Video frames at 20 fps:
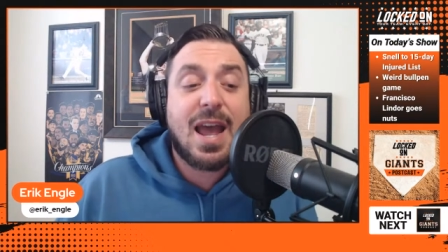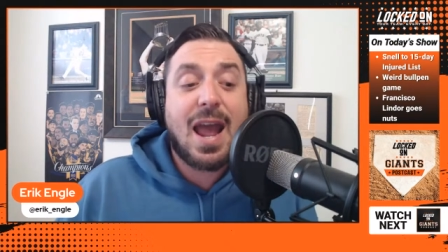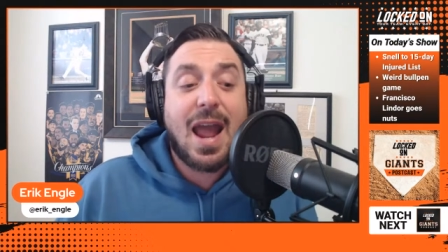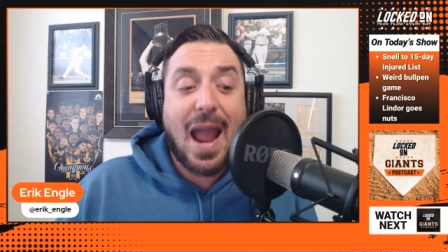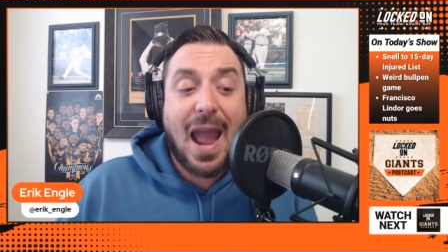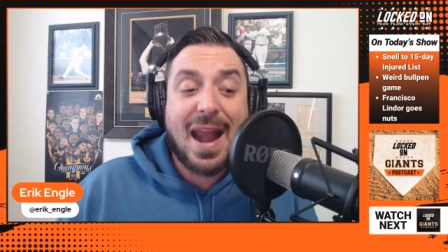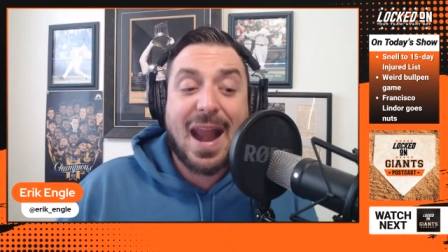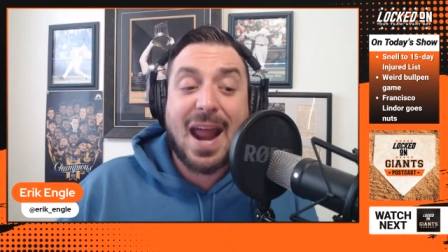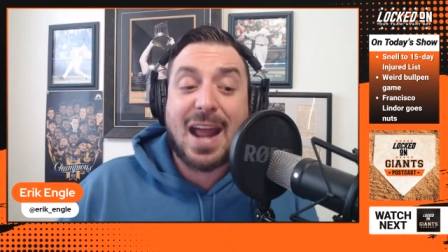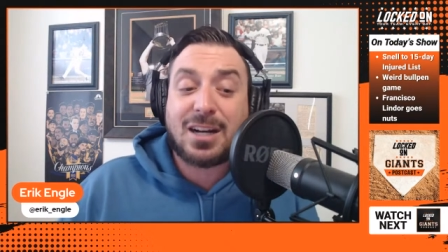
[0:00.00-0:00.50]

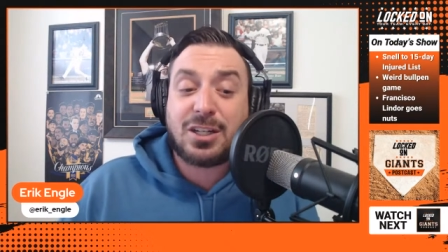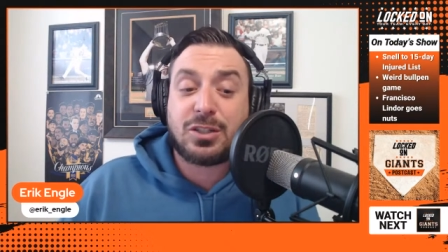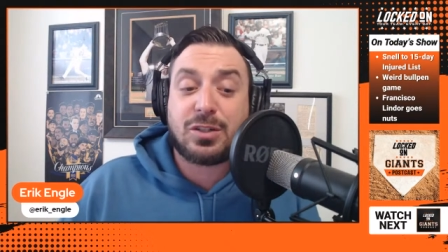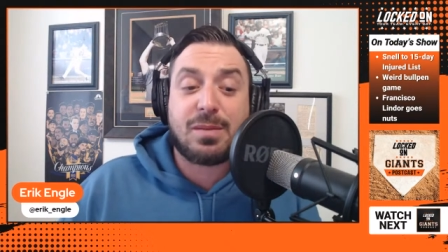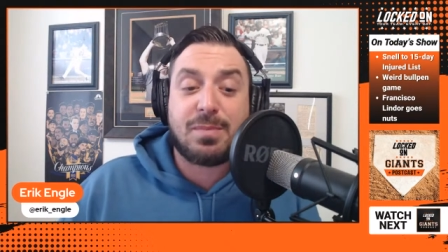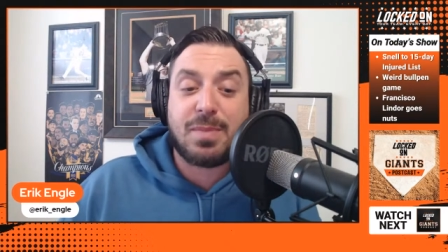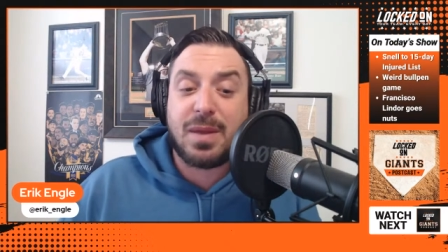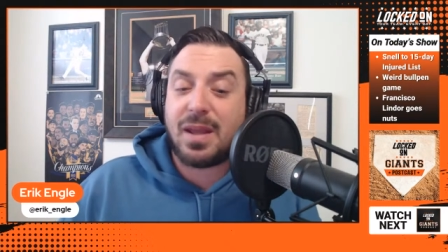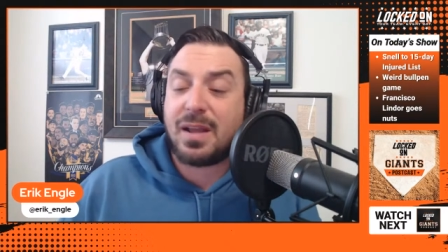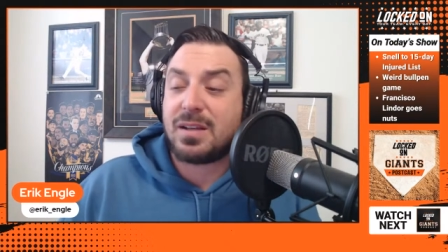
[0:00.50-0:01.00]
at
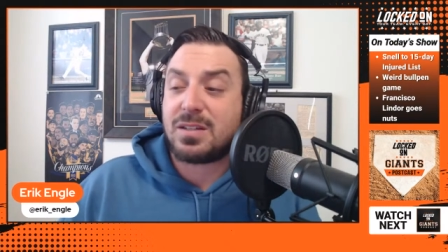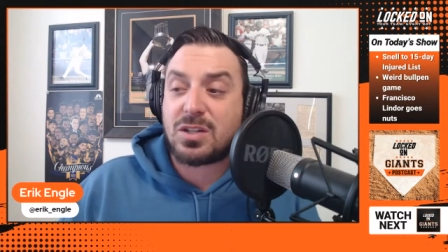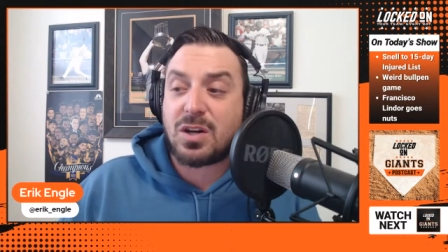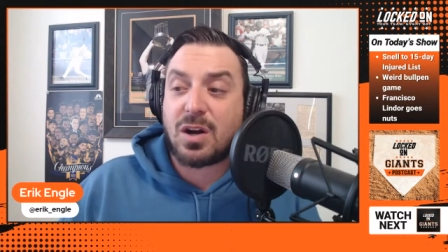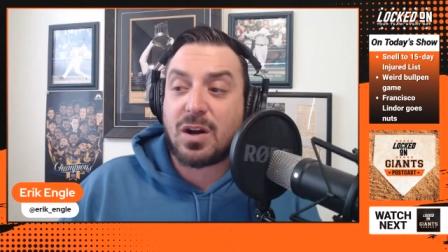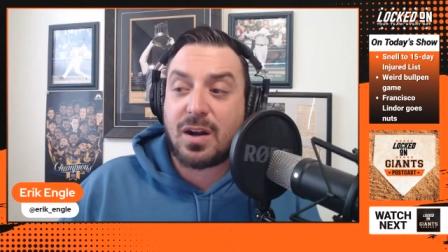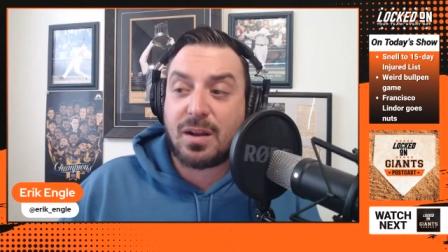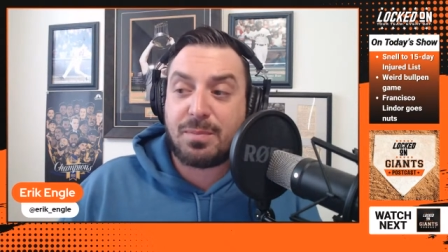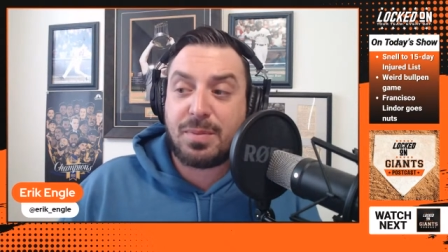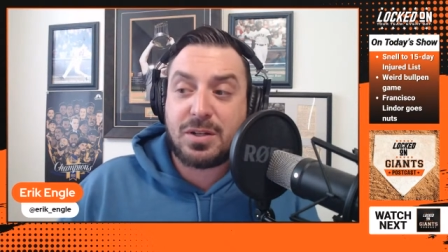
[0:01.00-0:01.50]
actually being a
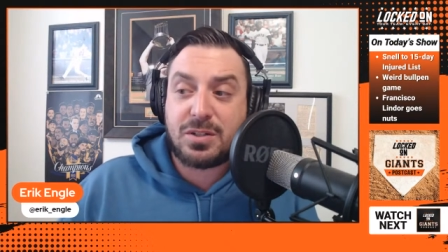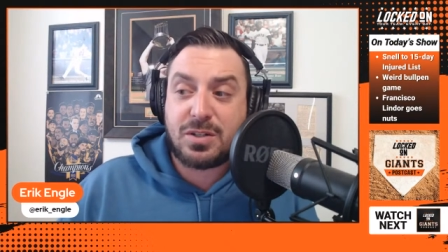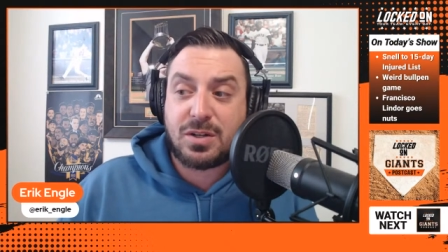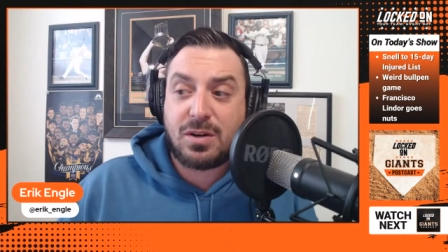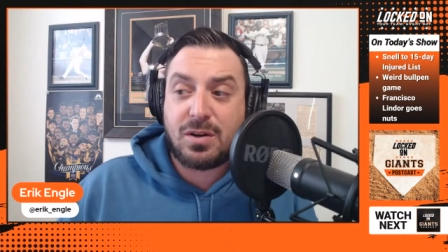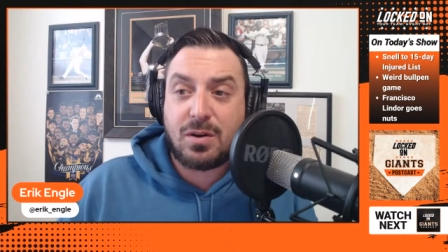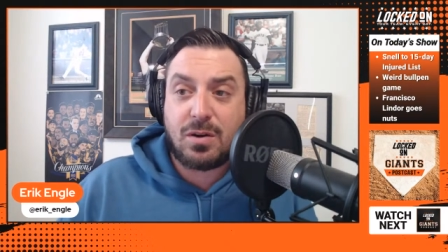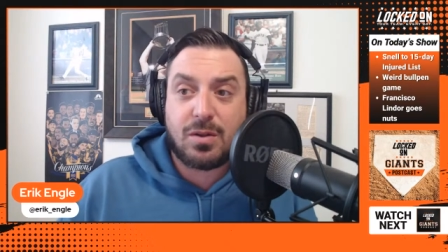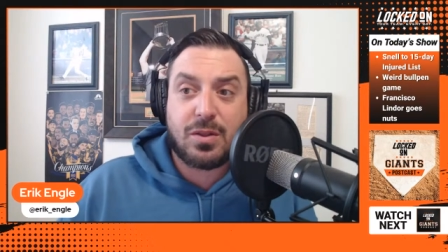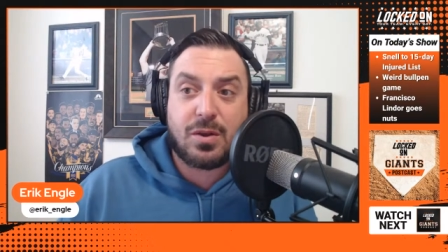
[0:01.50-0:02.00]
starting
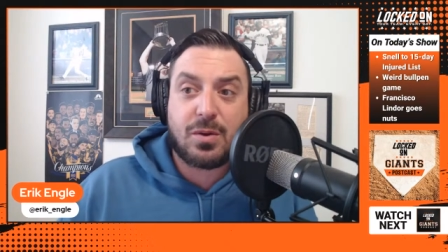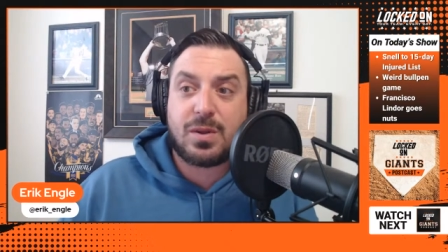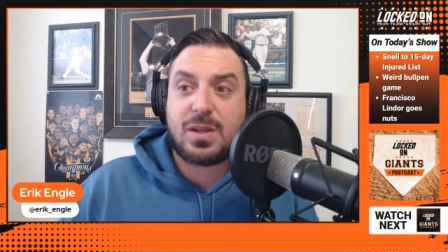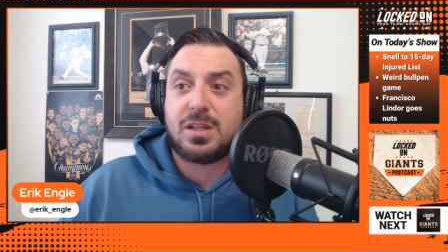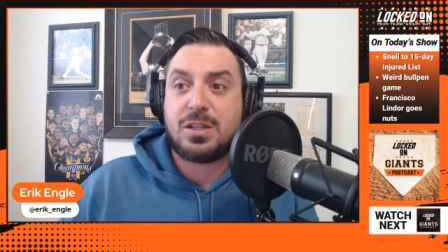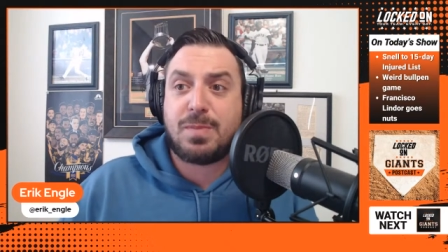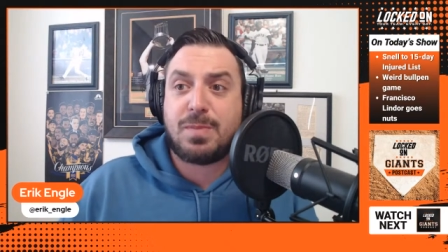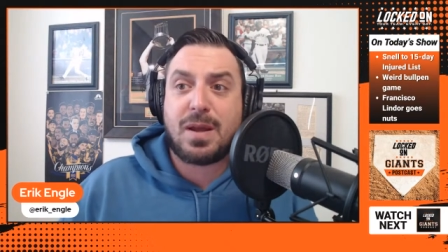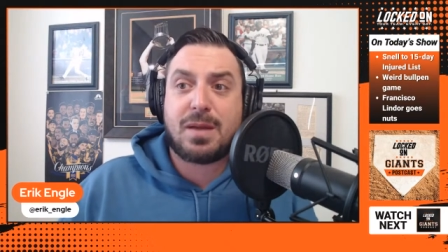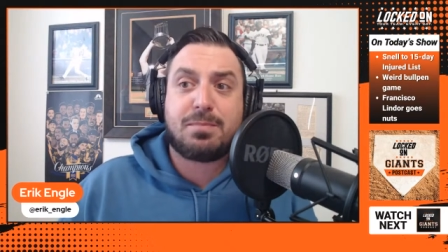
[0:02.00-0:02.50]
pitcher, although
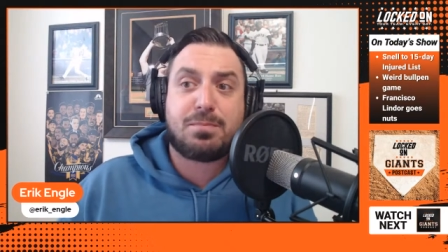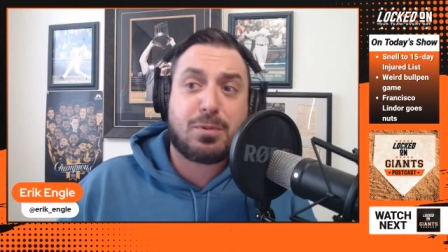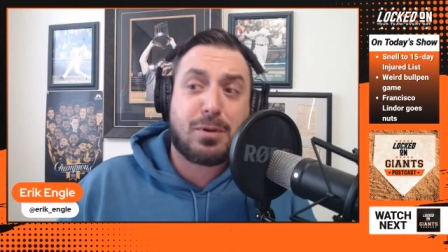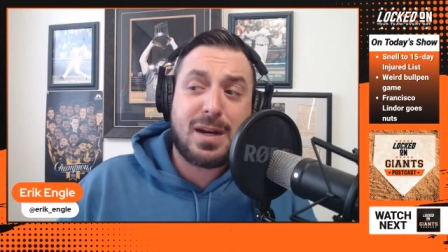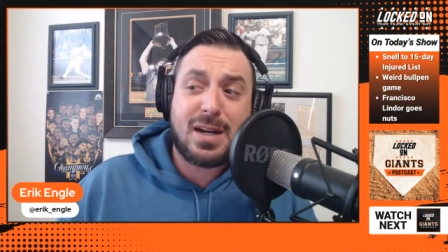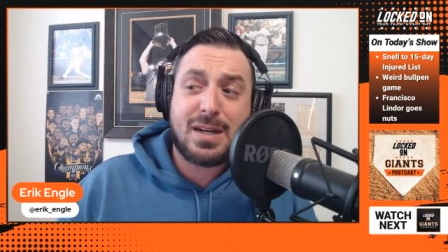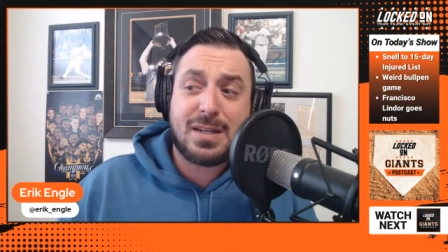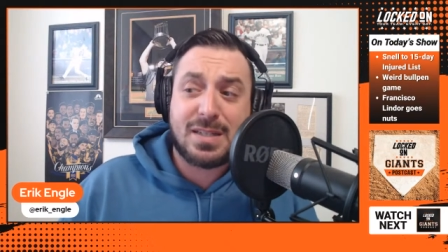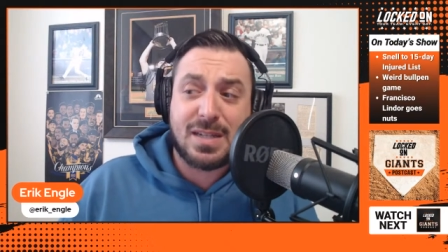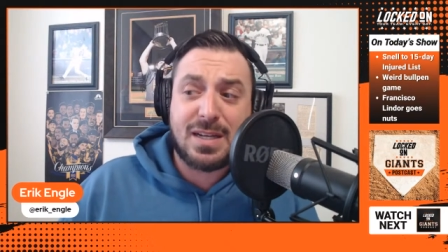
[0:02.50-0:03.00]
he's been
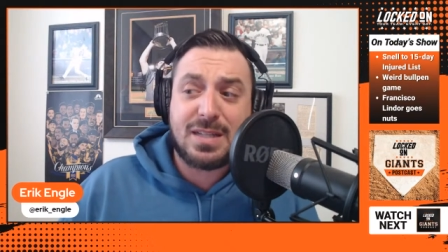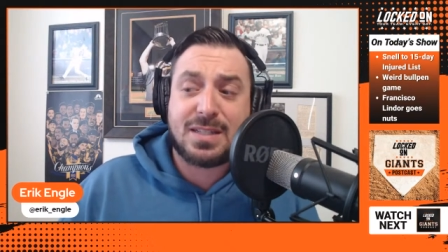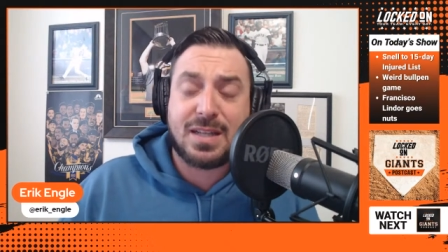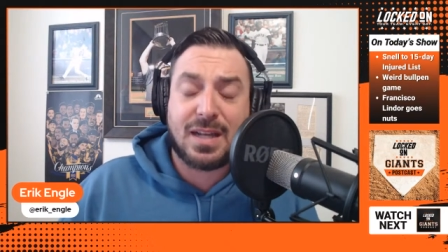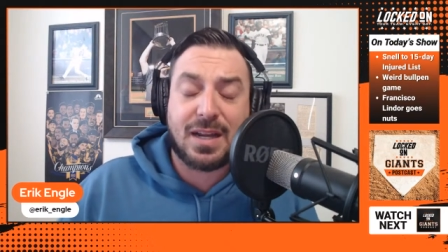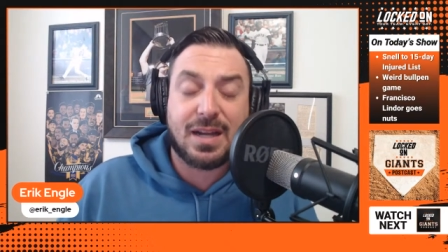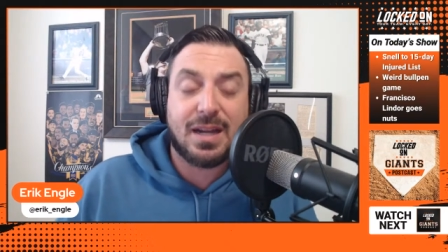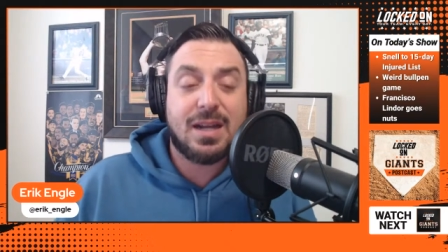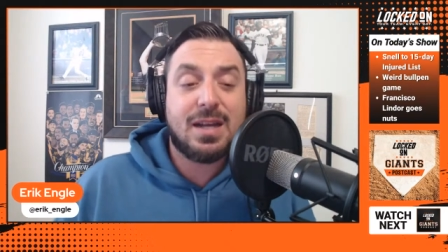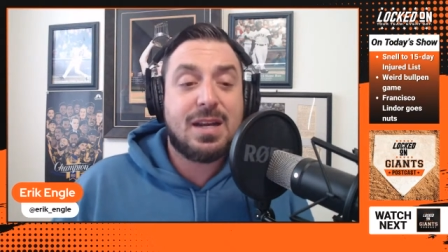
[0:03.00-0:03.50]
pretty decent